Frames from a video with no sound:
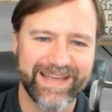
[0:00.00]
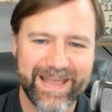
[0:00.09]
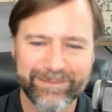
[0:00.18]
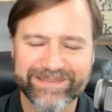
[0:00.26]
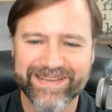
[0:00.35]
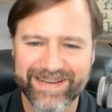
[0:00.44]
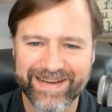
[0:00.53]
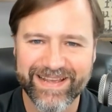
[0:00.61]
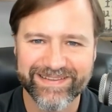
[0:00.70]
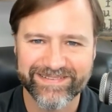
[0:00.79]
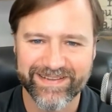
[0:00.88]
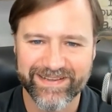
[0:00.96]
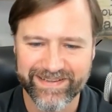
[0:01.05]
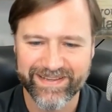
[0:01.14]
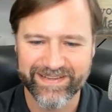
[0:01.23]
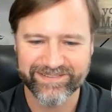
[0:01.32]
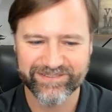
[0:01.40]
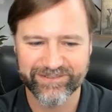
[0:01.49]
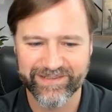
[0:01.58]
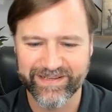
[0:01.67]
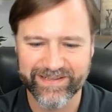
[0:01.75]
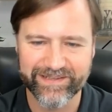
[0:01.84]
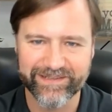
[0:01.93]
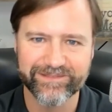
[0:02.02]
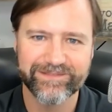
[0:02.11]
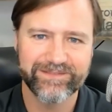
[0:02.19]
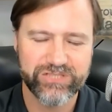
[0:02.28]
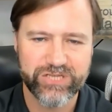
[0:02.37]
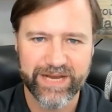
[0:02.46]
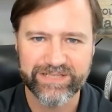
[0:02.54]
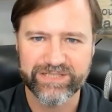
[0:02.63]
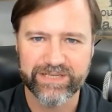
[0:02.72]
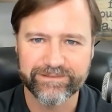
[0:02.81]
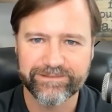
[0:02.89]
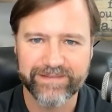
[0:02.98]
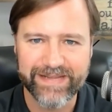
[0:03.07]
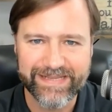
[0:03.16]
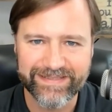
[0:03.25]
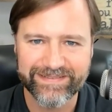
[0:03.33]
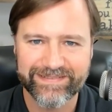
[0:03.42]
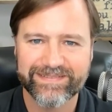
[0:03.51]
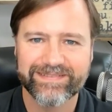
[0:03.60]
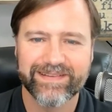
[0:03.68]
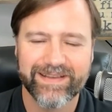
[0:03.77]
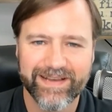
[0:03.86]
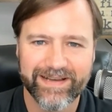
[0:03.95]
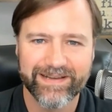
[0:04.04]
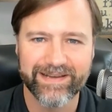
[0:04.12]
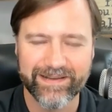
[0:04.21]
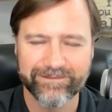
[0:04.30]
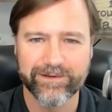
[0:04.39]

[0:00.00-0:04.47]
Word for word: Amazon has a history of changing fees uh, mm-hmm.